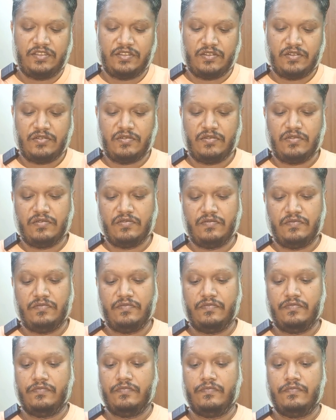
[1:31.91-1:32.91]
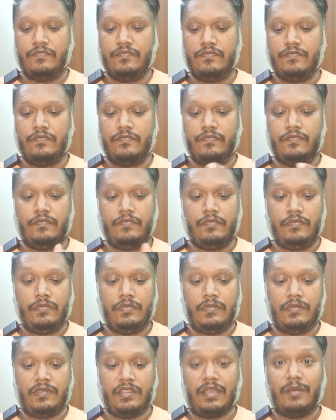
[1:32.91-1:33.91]
So
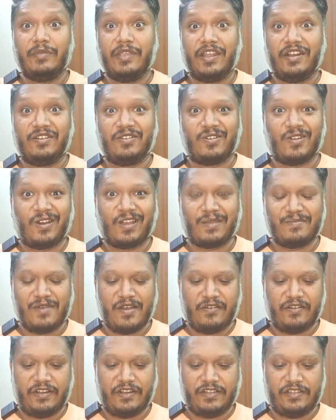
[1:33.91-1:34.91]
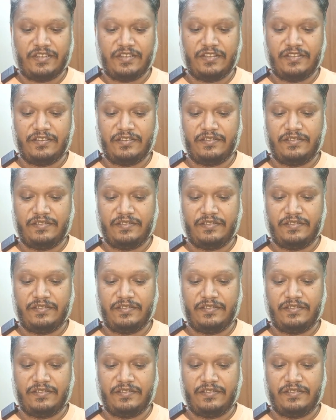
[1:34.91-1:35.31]
I'm here to talk about it.